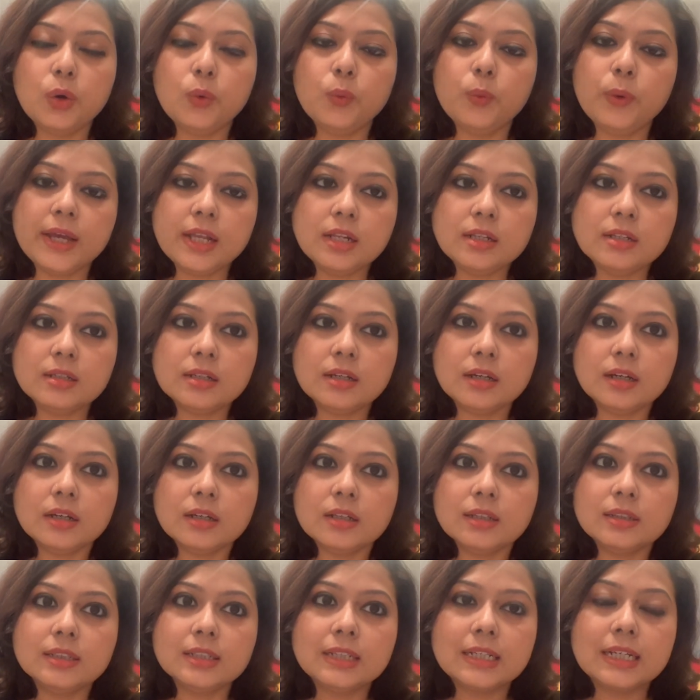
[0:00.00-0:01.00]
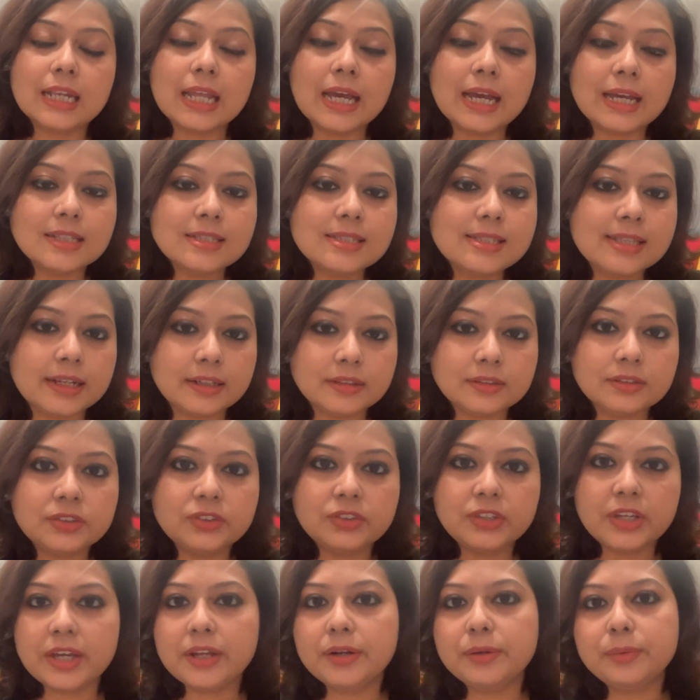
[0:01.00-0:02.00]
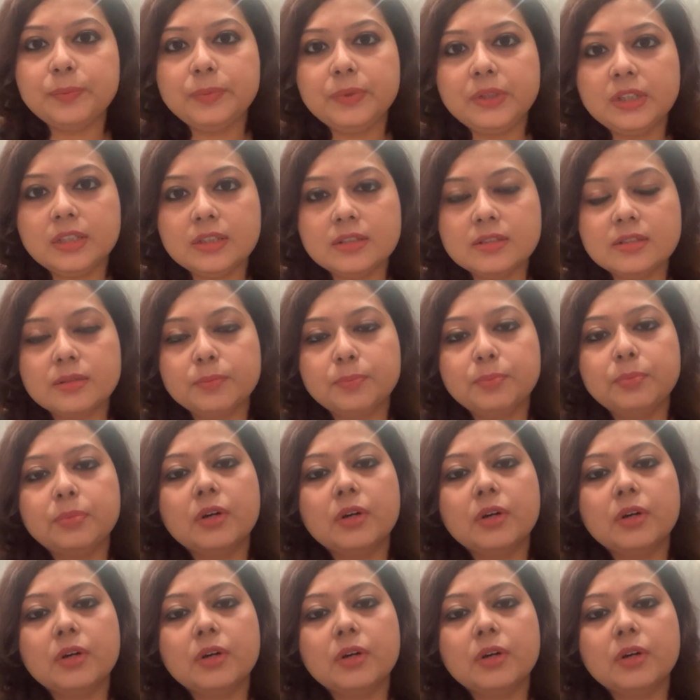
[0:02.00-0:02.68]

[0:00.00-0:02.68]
Well, the client-centered therapy is the